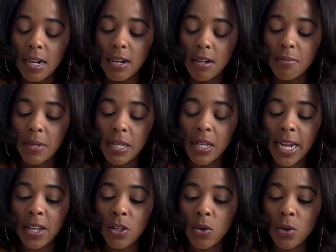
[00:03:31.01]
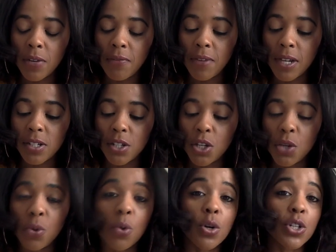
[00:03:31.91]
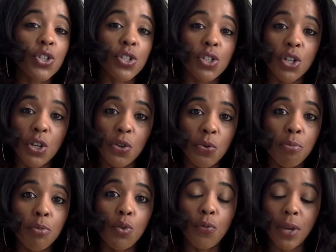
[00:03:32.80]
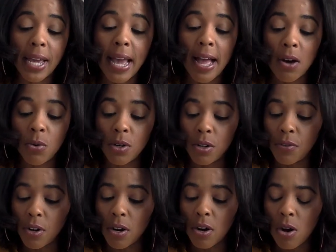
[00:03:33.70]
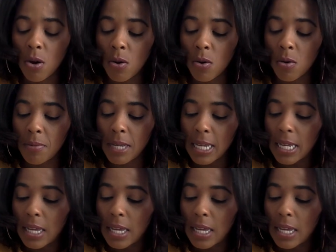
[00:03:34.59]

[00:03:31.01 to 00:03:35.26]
a landlord evicting you or just you moving out of your home